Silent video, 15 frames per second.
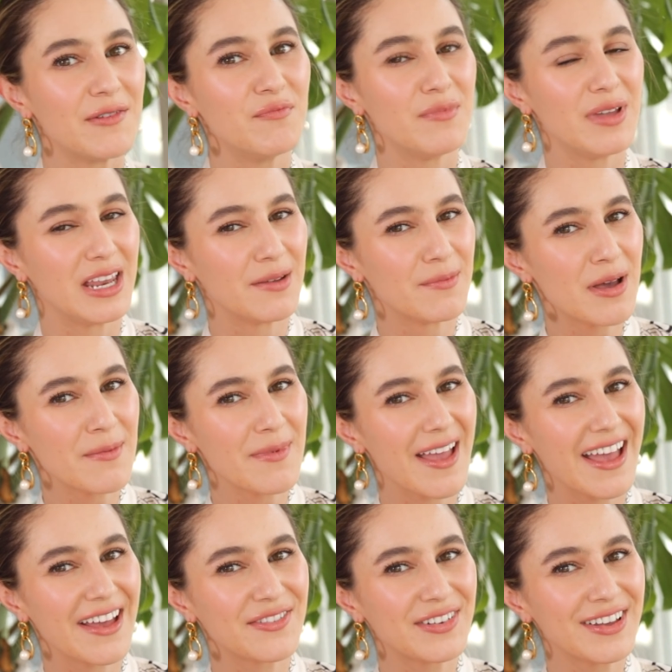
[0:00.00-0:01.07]
minimum
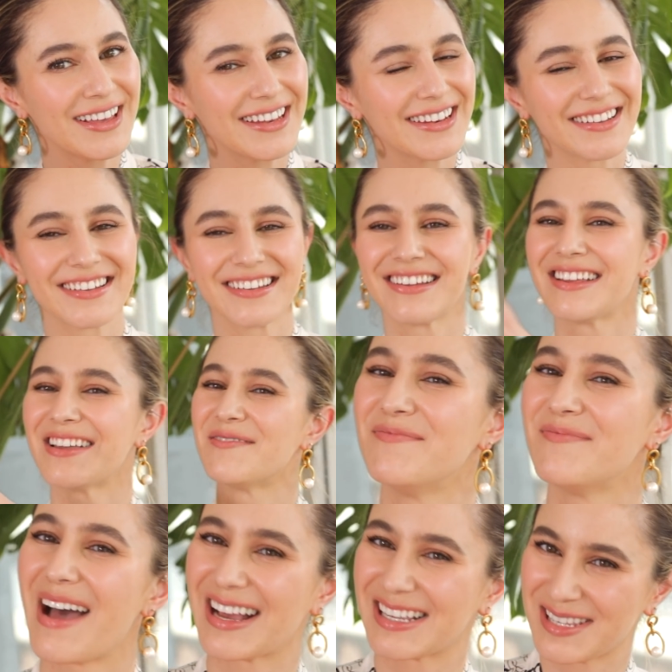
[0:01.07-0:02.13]
effort,
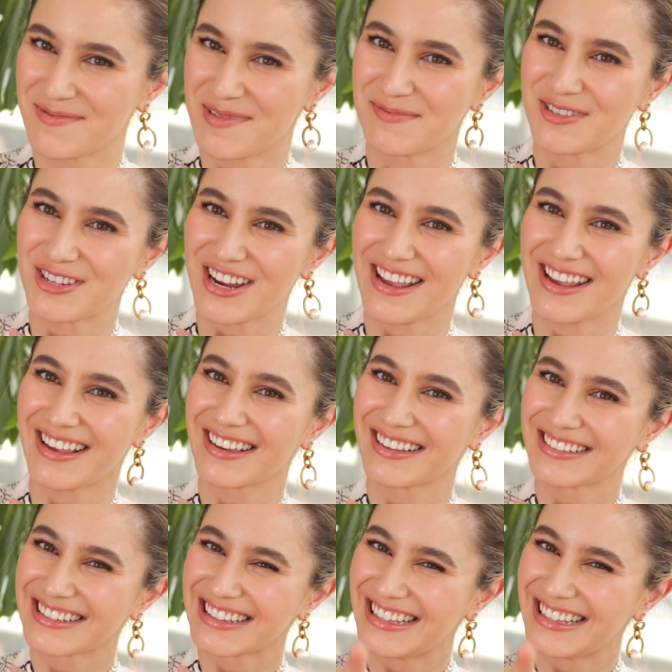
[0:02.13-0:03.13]
maximum chic.